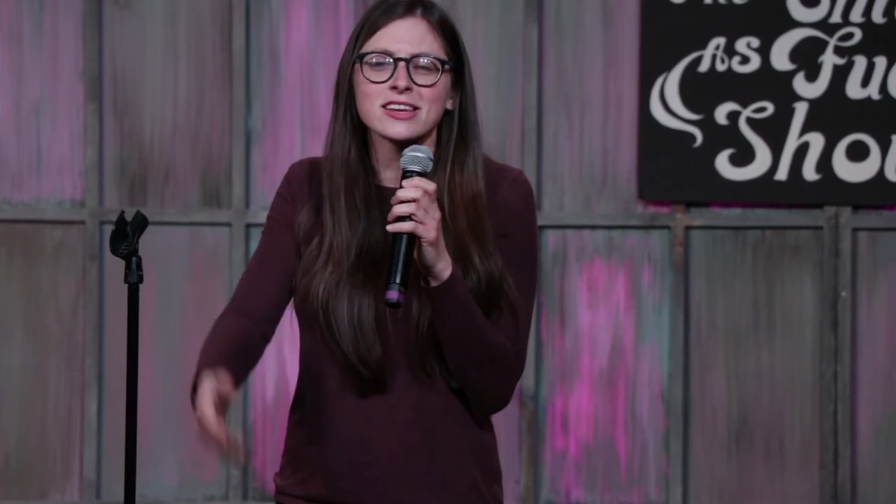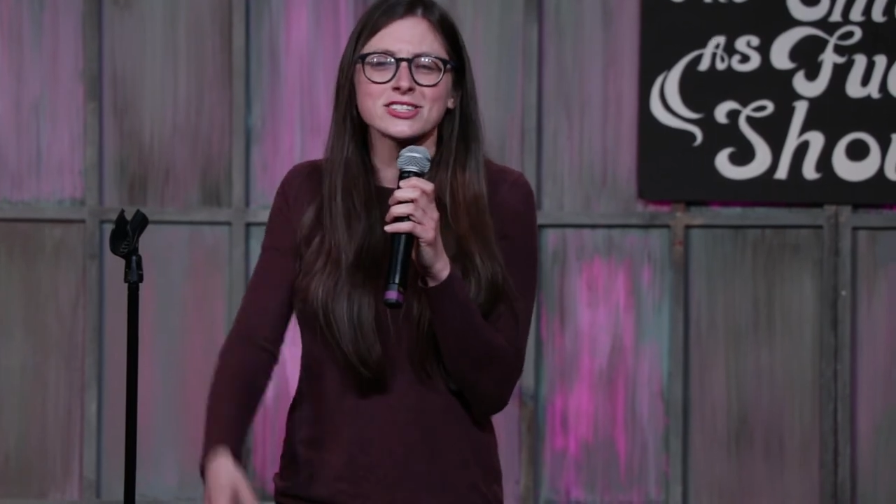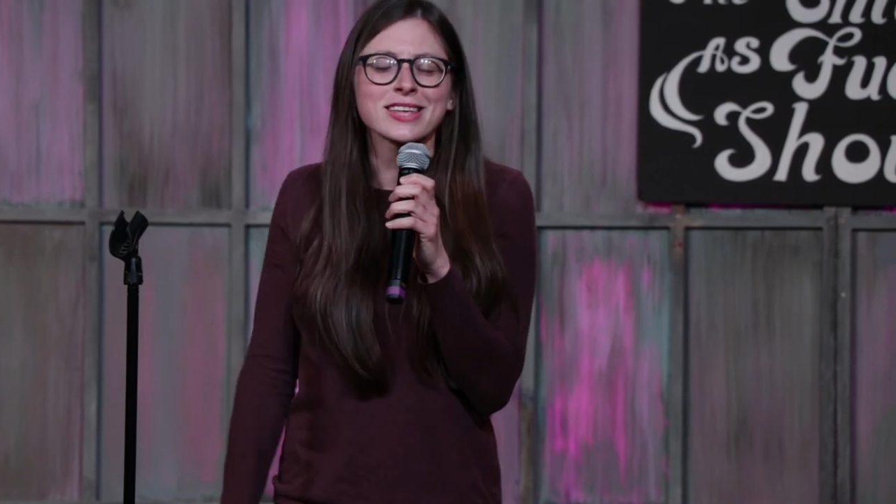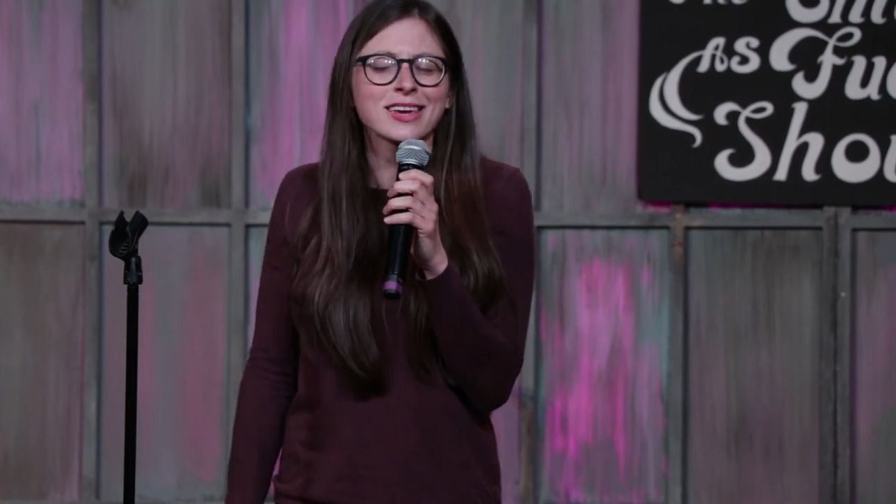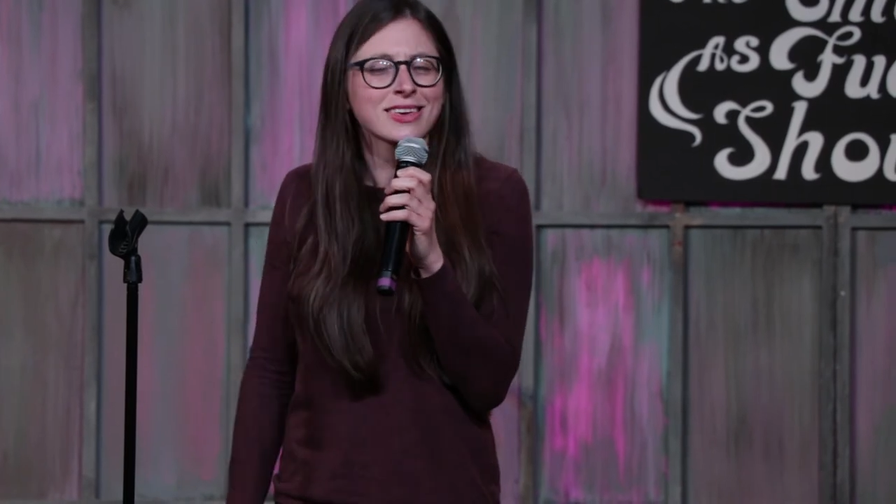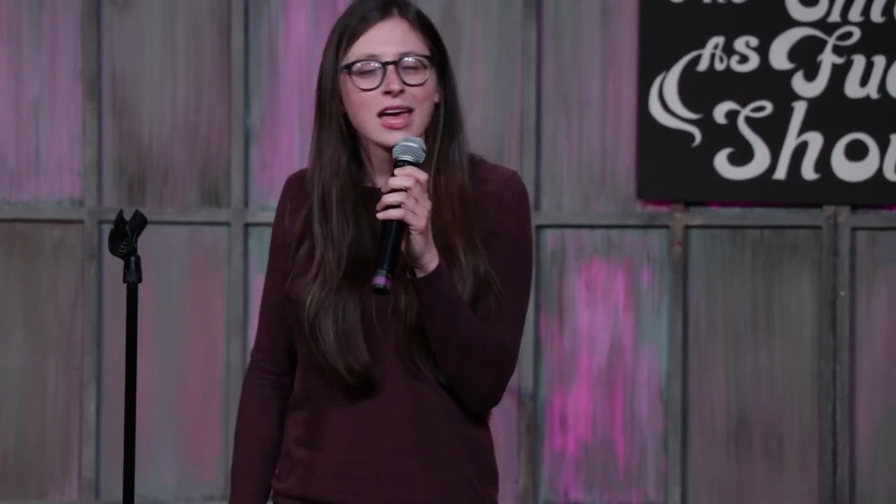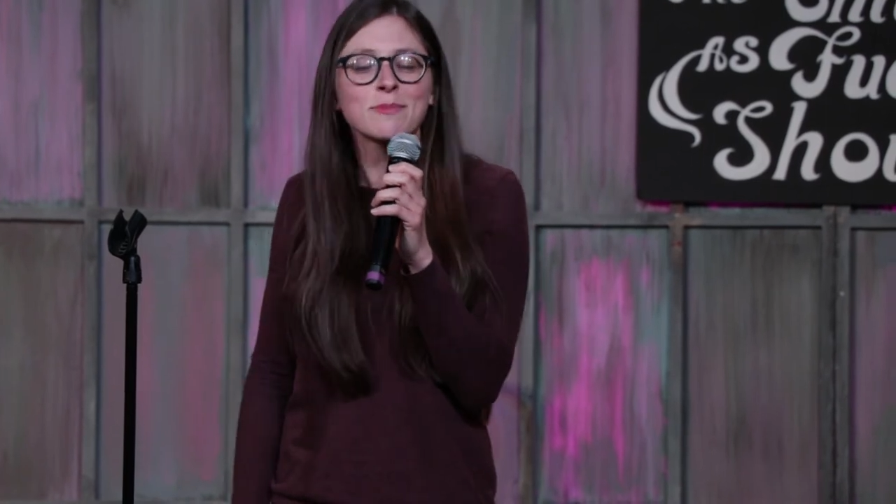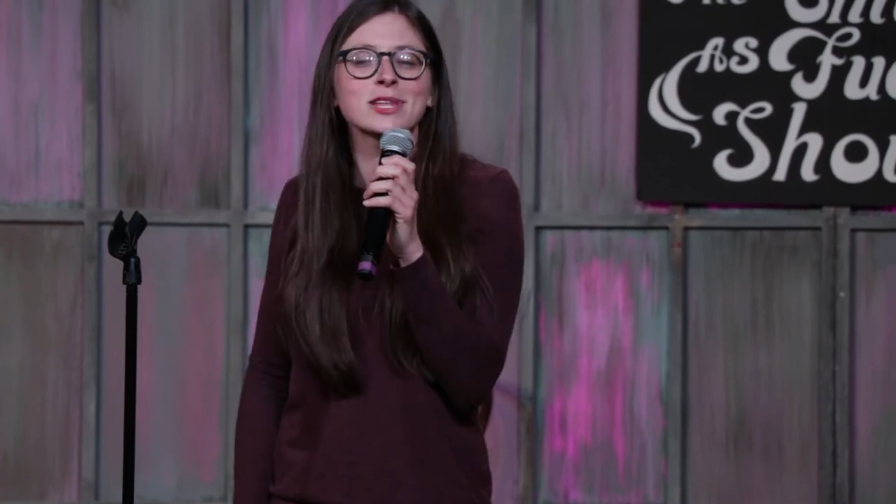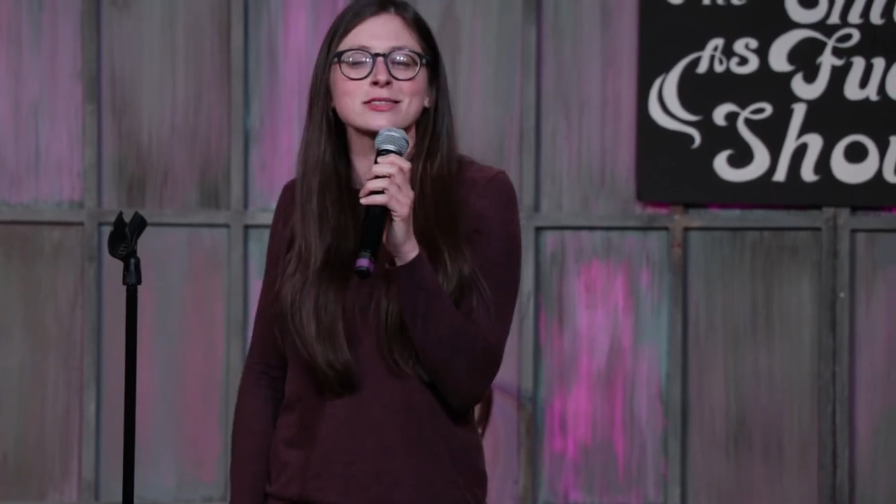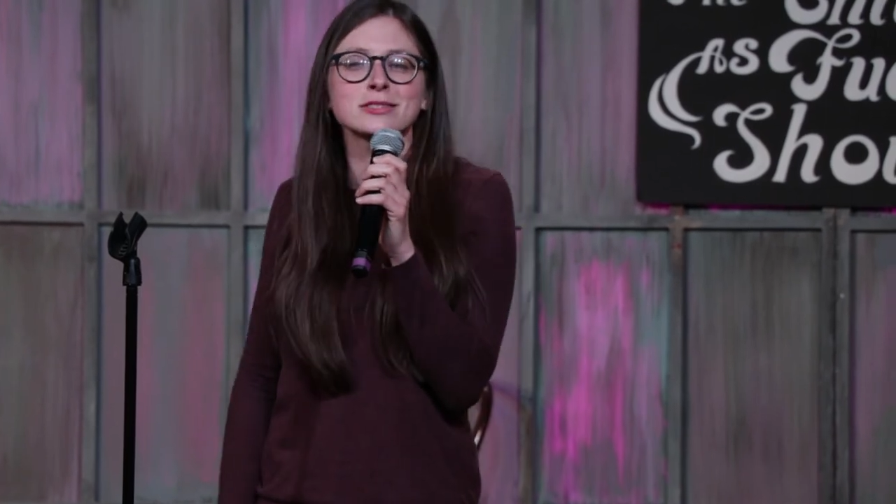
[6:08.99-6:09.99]
And she's like, "Yeah,
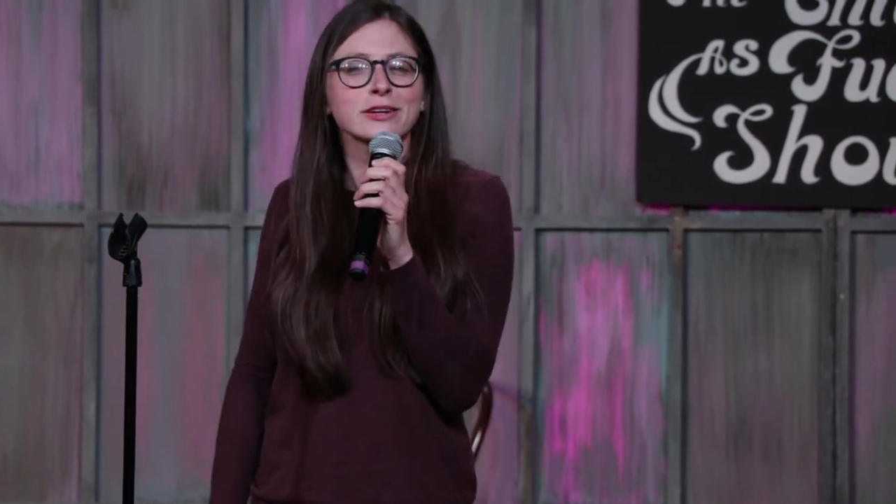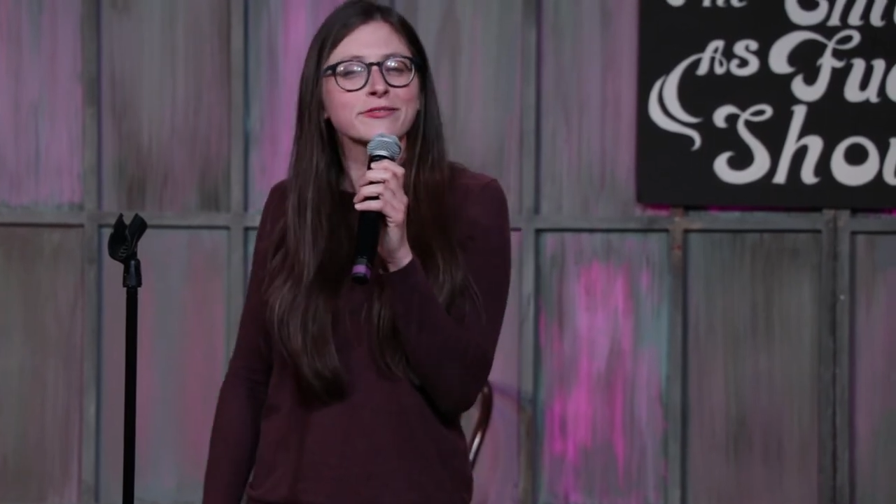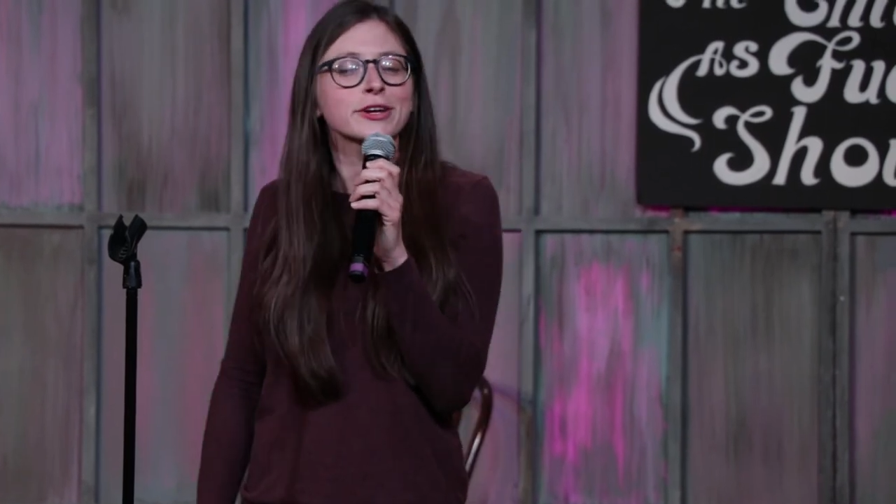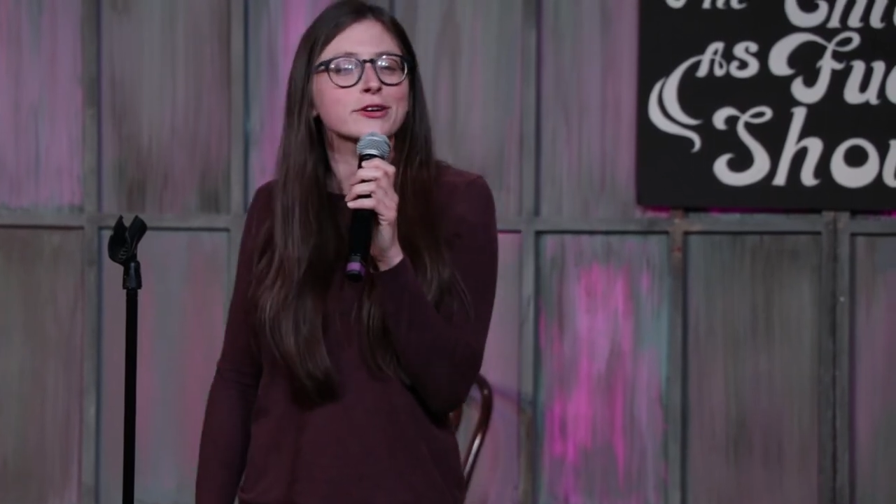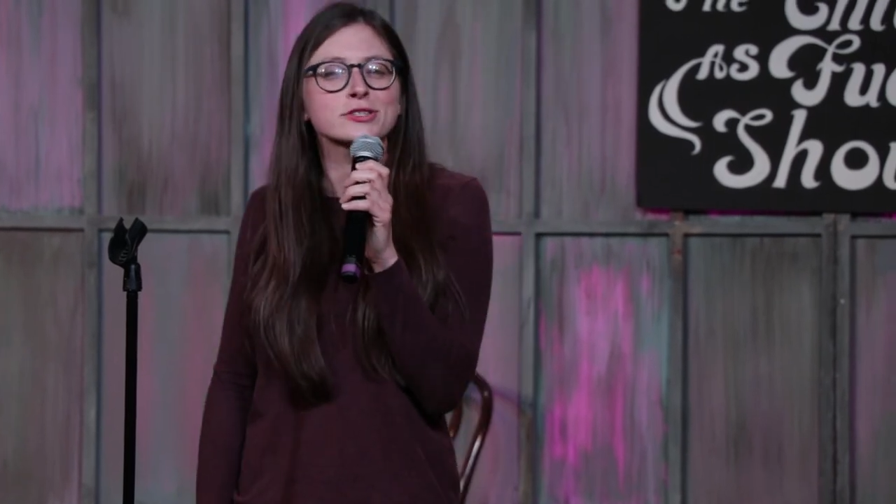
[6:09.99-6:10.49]
but that's different.